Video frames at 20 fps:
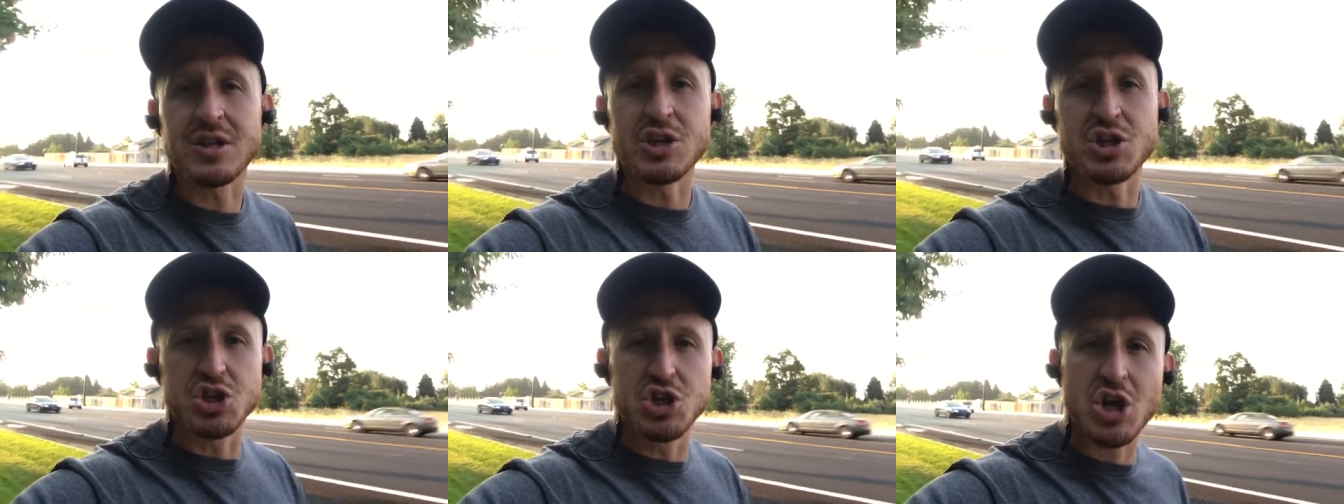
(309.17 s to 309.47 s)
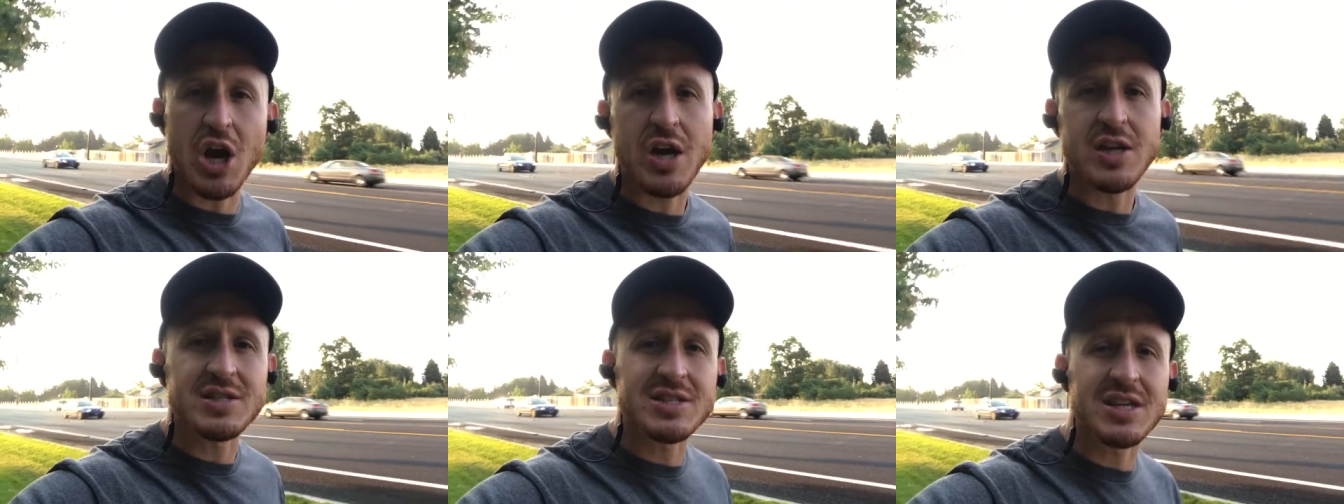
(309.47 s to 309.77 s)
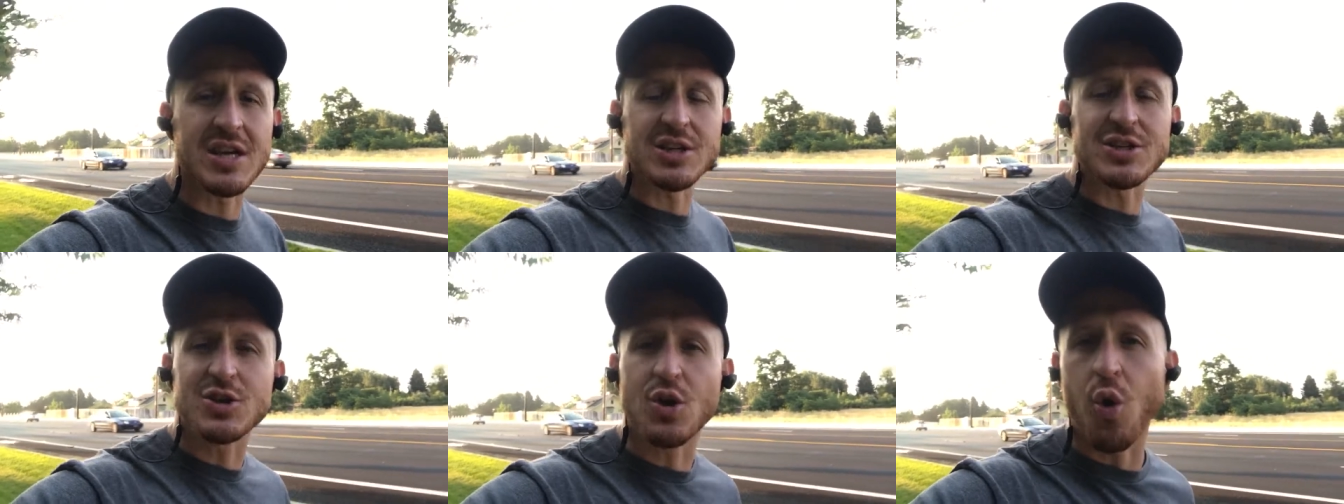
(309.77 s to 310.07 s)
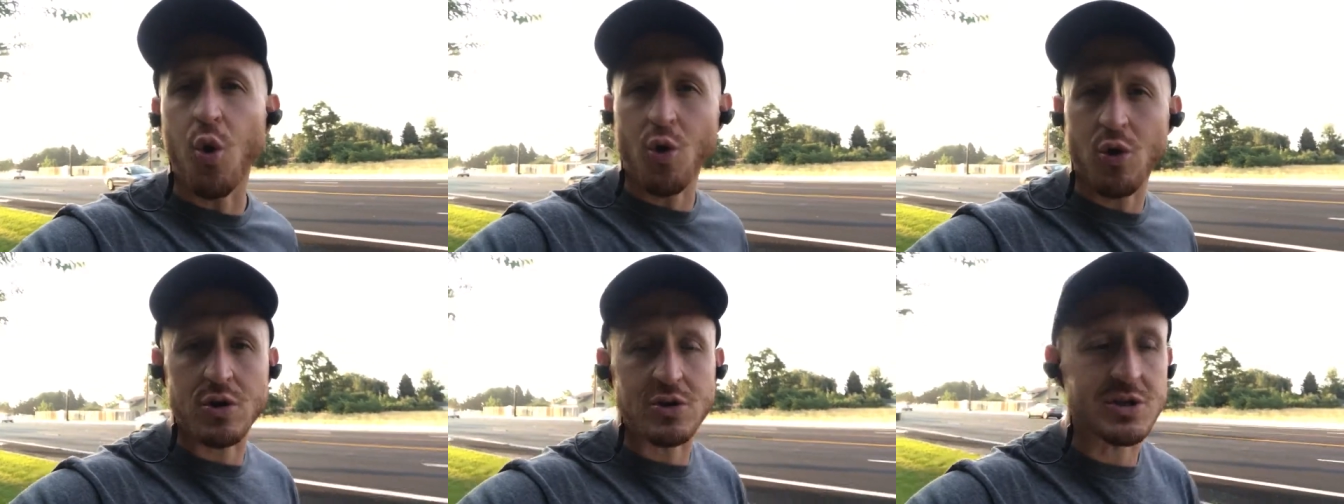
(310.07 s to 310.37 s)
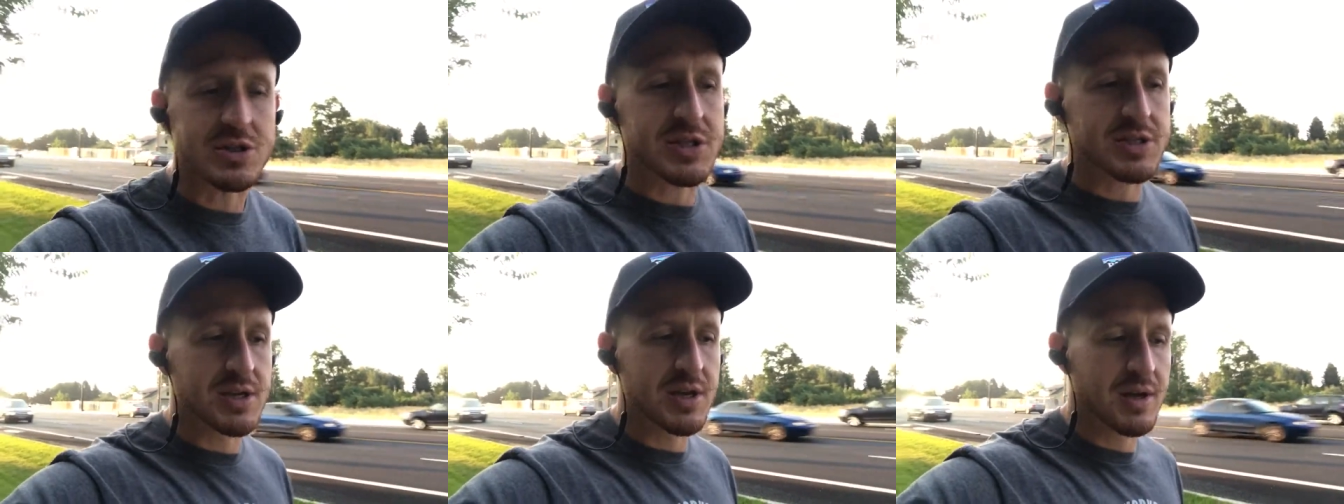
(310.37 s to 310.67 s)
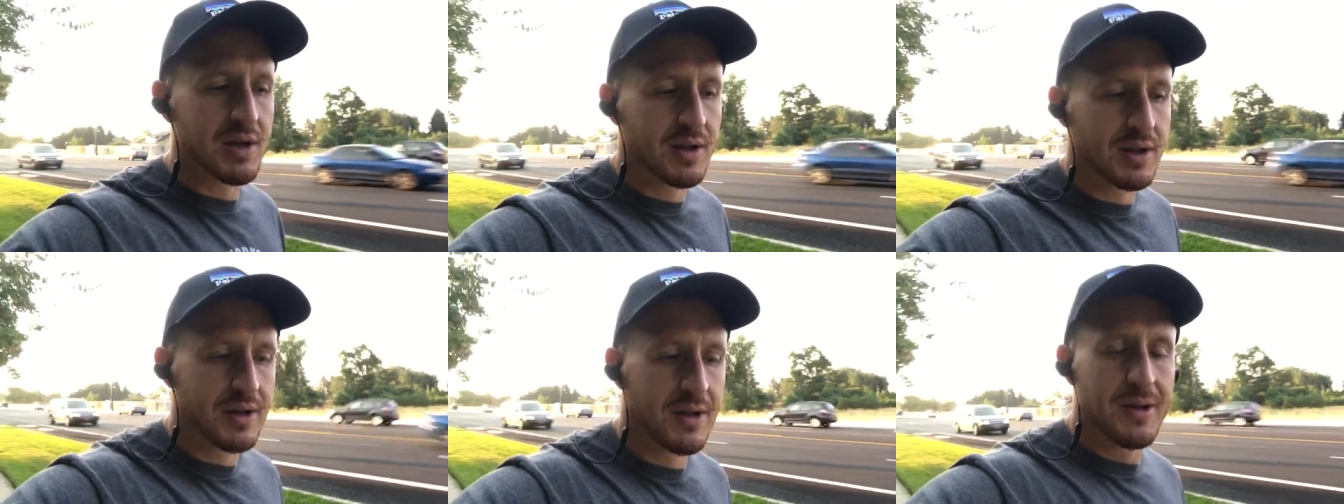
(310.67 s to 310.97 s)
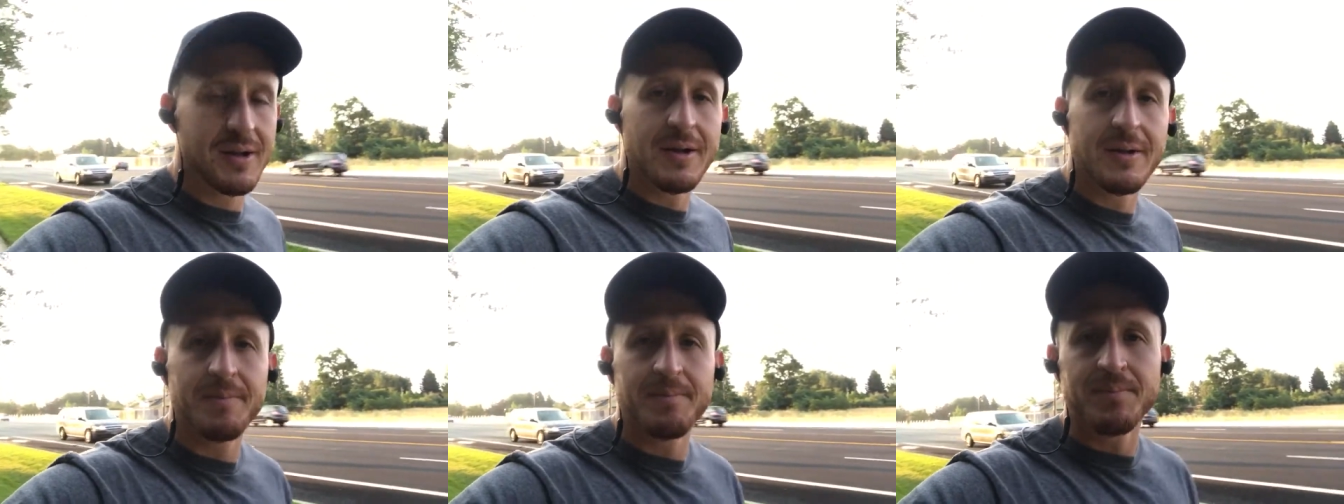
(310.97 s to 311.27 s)
adjust his course.
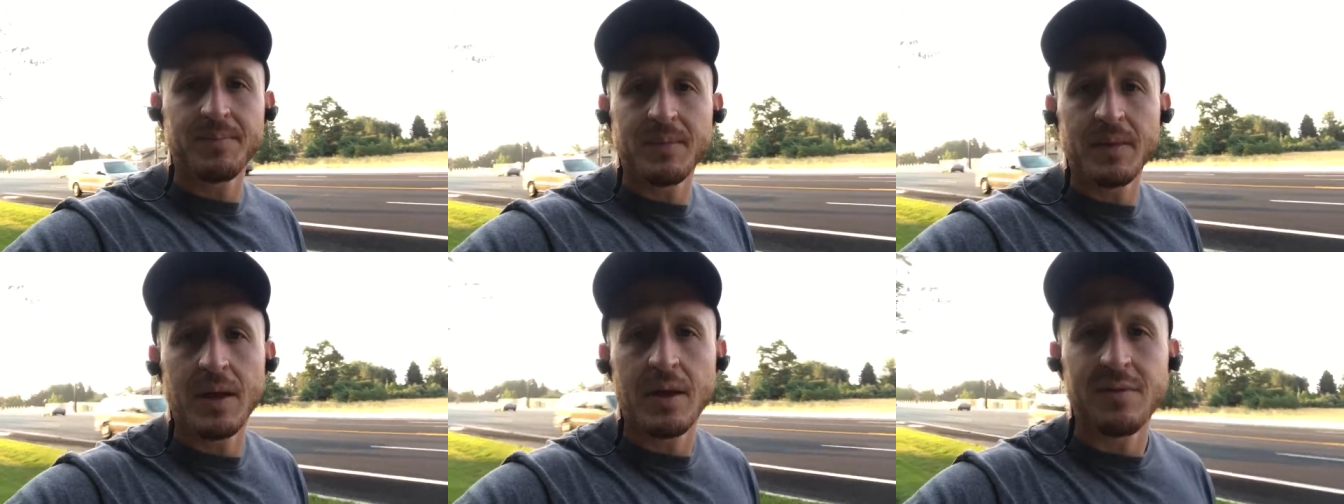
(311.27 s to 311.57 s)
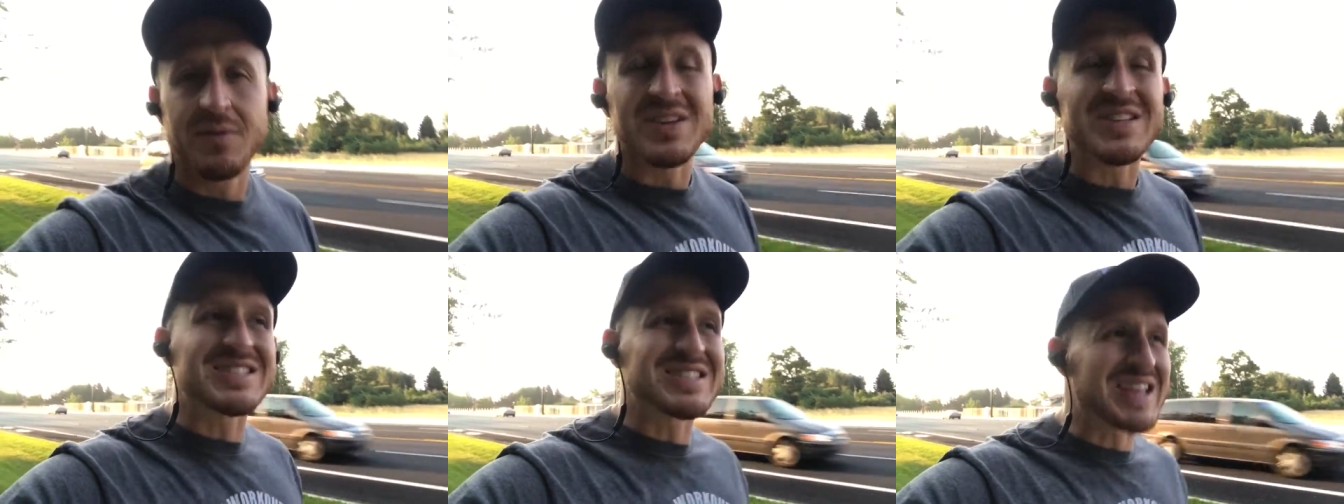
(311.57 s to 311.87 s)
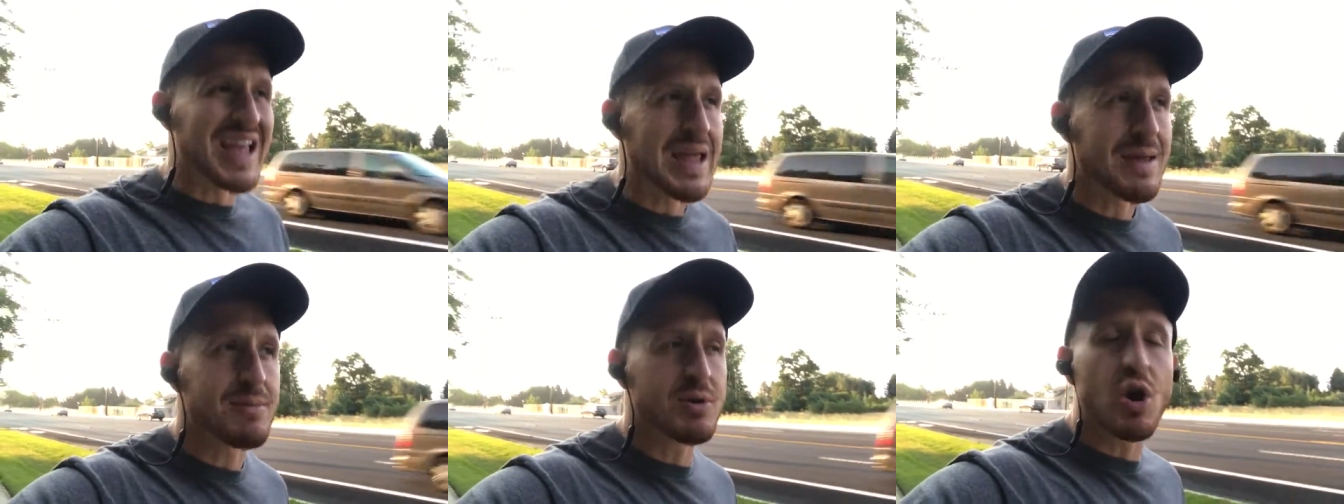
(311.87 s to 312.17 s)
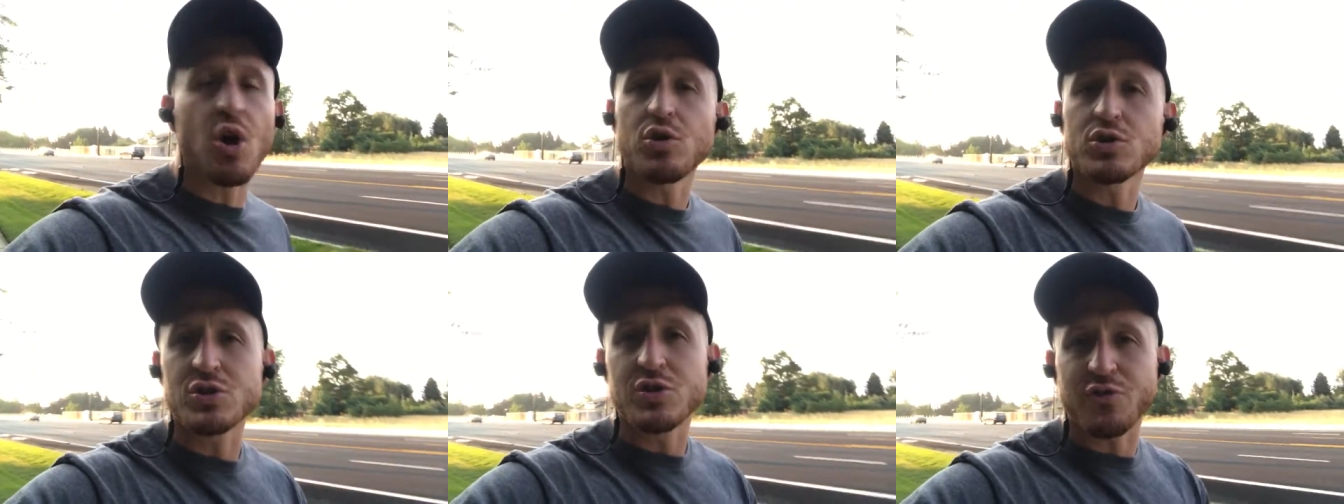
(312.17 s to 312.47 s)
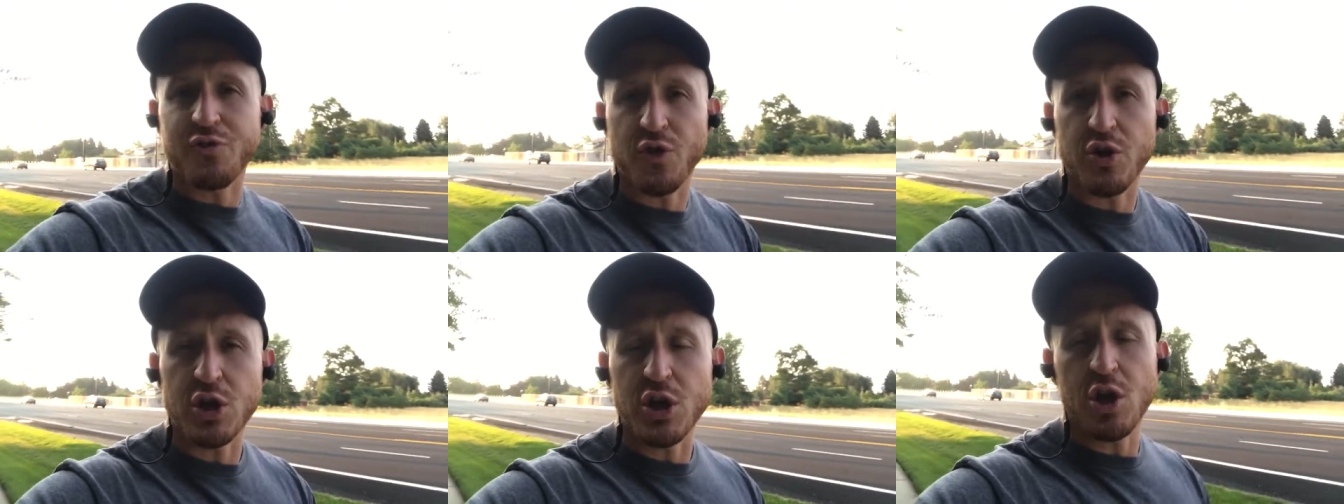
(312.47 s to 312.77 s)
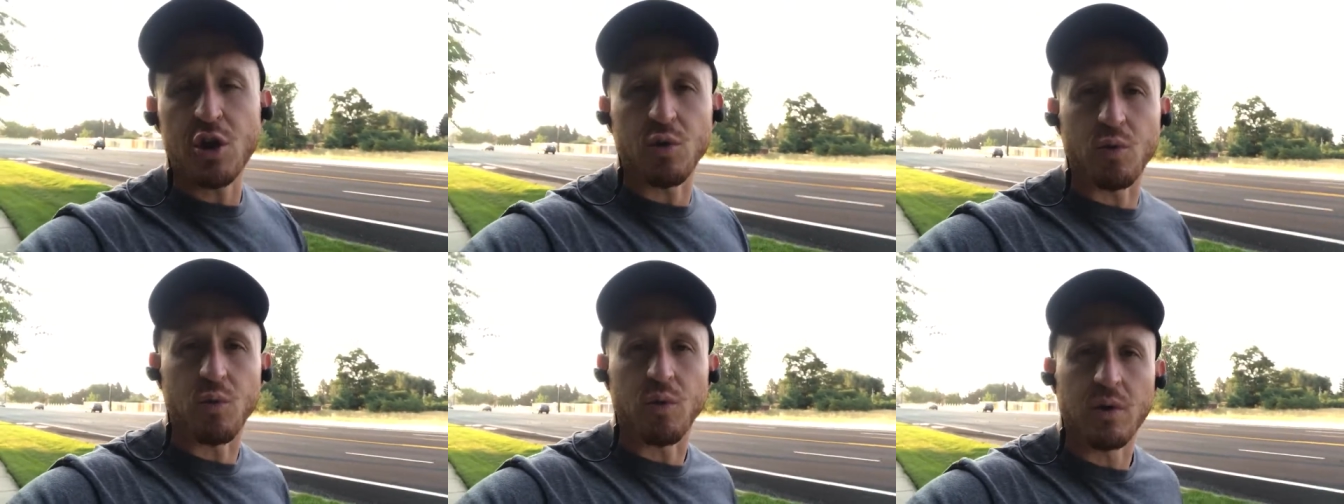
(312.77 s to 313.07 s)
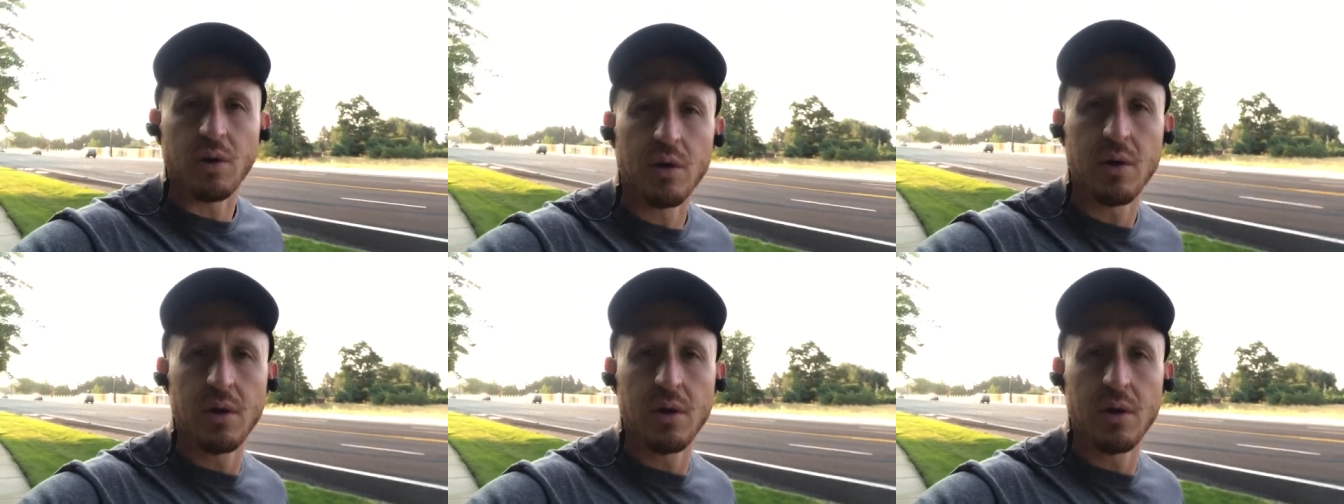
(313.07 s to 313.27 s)
The same goes for you.